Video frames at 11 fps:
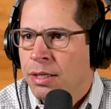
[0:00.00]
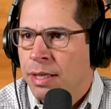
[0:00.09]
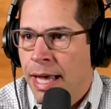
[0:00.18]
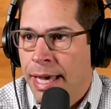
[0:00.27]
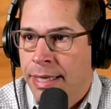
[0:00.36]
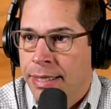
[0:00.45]

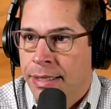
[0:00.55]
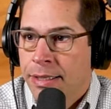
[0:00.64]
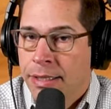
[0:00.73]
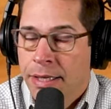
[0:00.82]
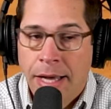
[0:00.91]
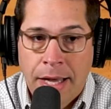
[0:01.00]
like
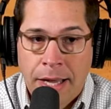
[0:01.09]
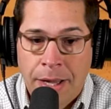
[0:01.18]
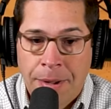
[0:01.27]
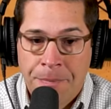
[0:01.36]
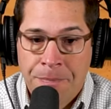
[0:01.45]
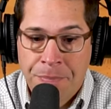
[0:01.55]

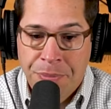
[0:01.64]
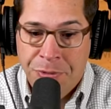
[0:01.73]
um,